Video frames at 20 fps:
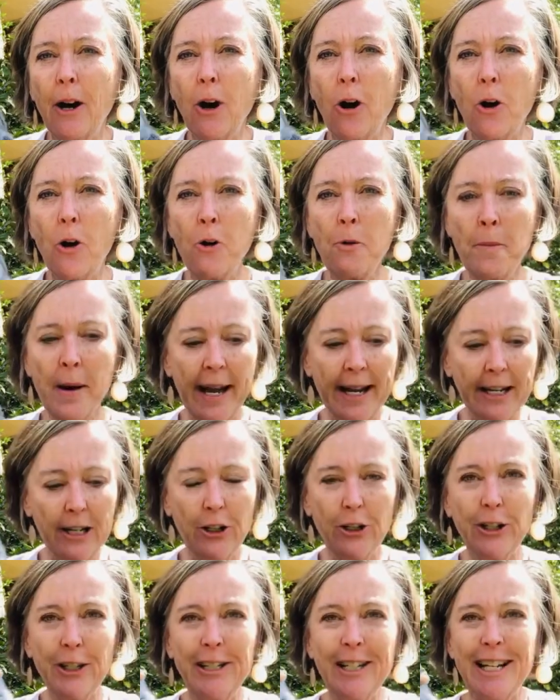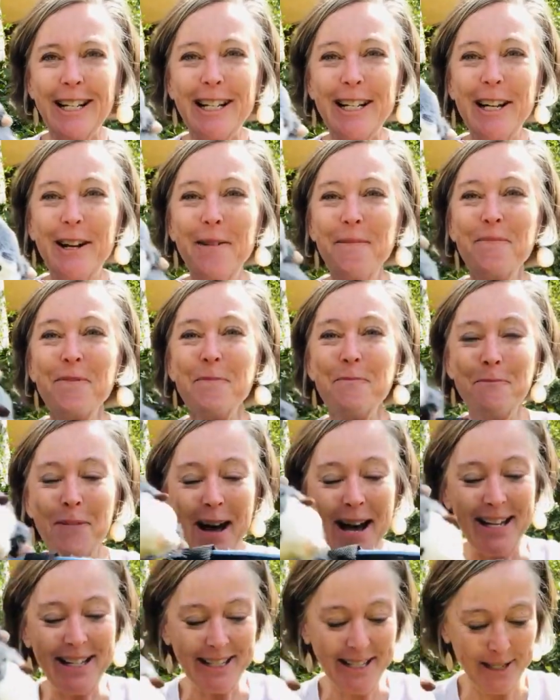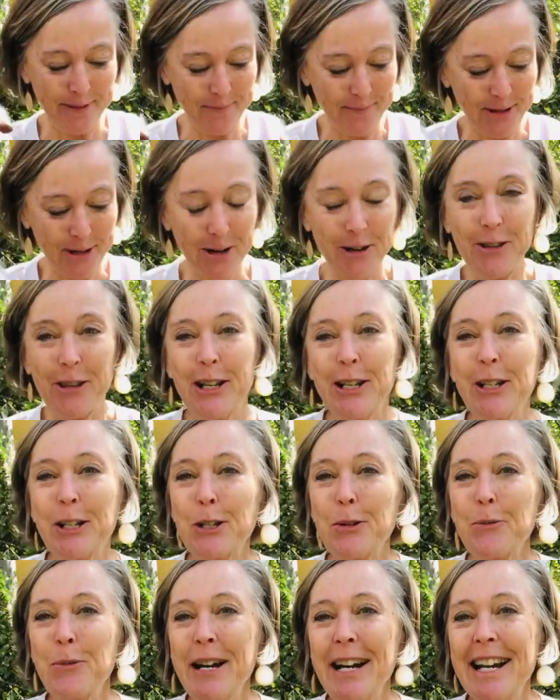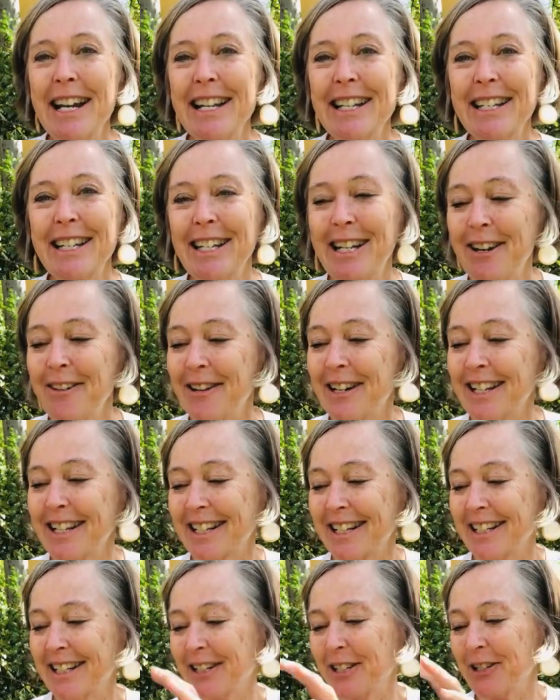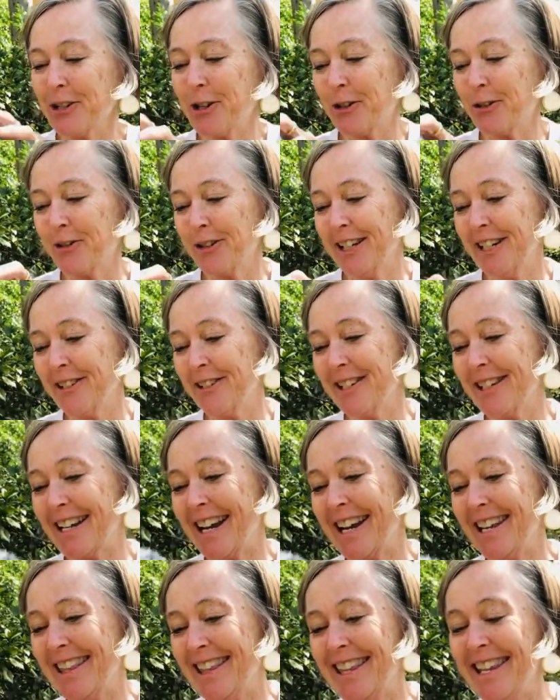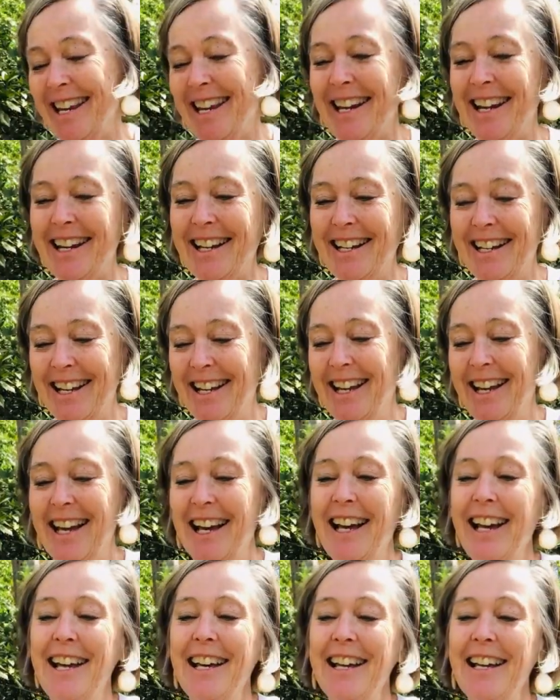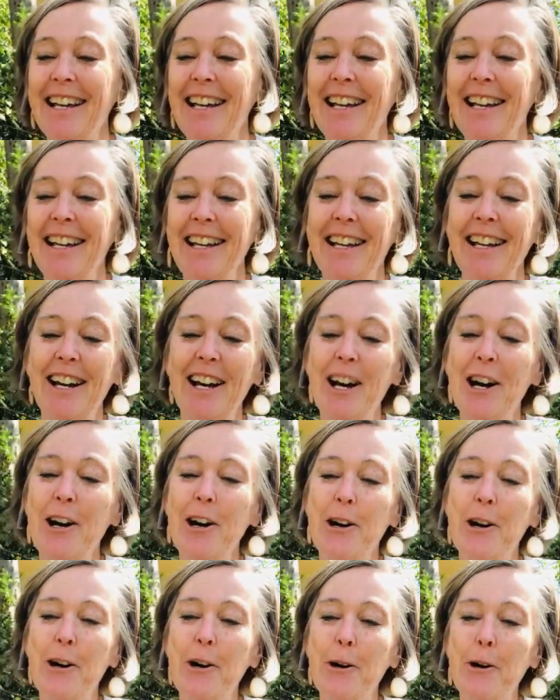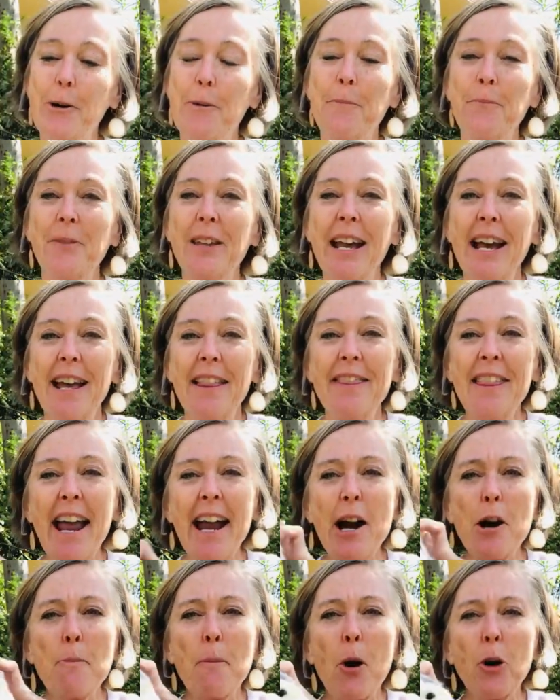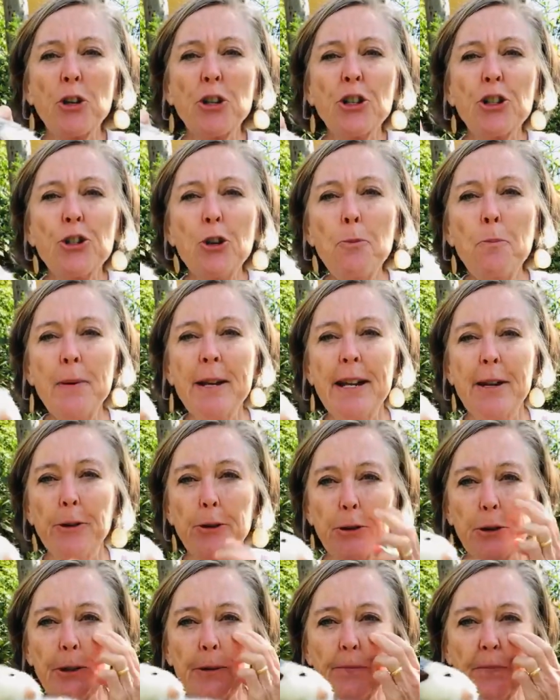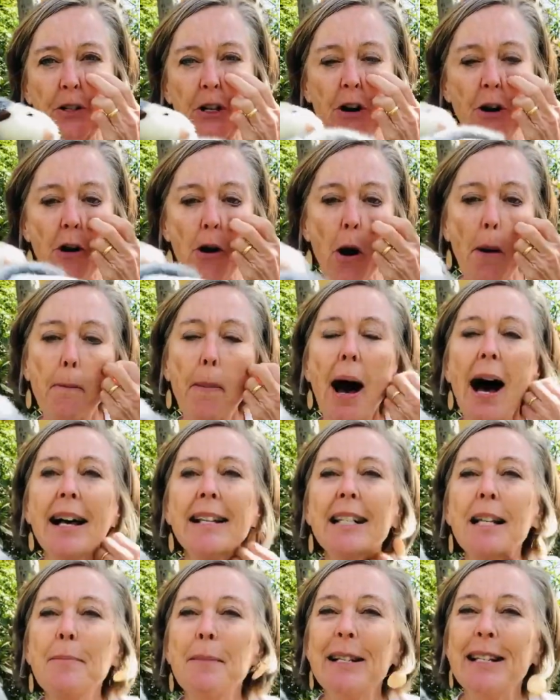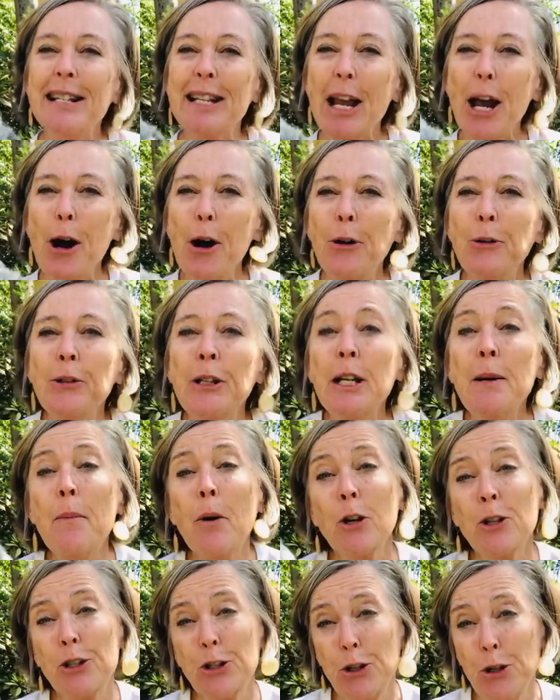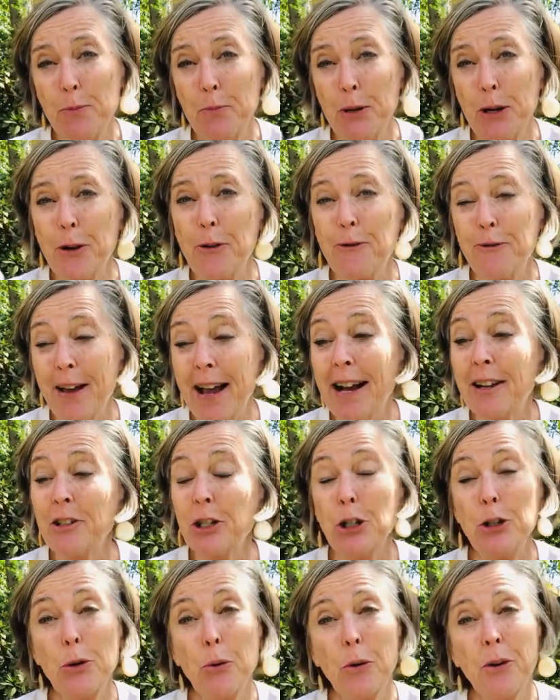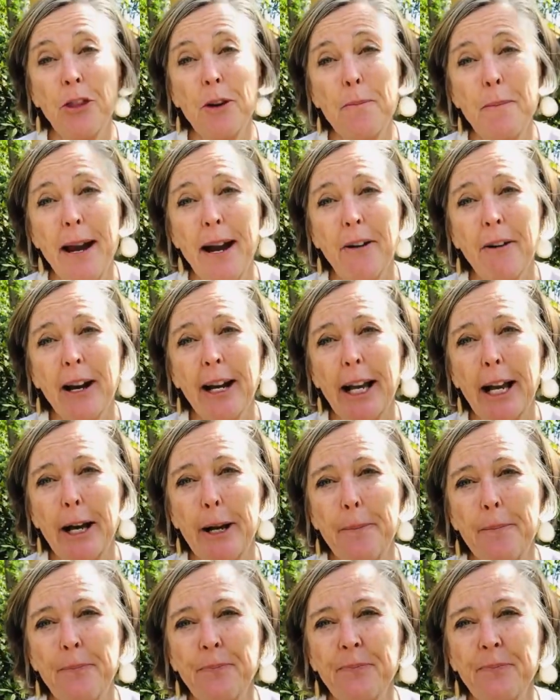Oh my goodness, possums are the sweetest, cutest little critters, I think. Oh, they are marsupials. You know, a possum is the only marsupial found in North America.